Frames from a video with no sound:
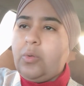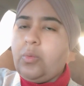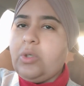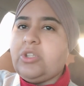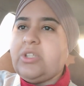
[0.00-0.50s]

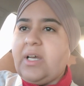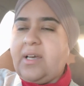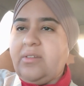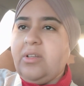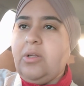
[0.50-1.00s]
which
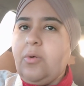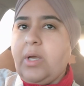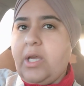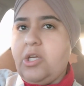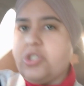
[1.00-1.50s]
as a
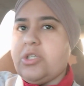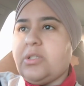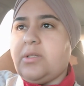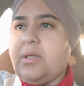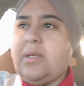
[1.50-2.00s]

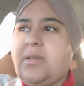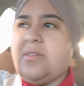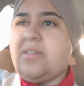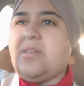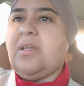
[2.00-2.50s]
location
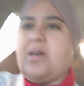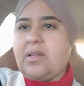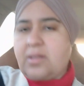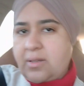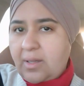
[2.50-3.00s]
is
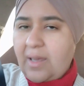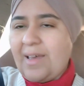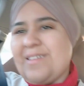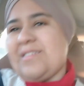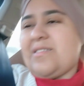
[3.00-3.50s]
not
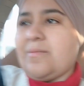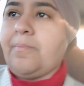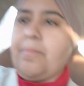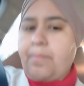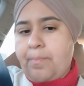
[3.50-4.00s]
as
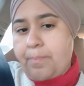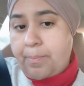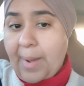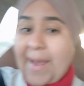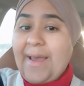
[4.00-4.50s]

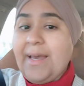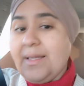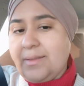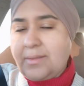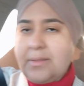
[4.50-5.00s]

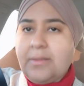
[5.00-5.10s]
bad,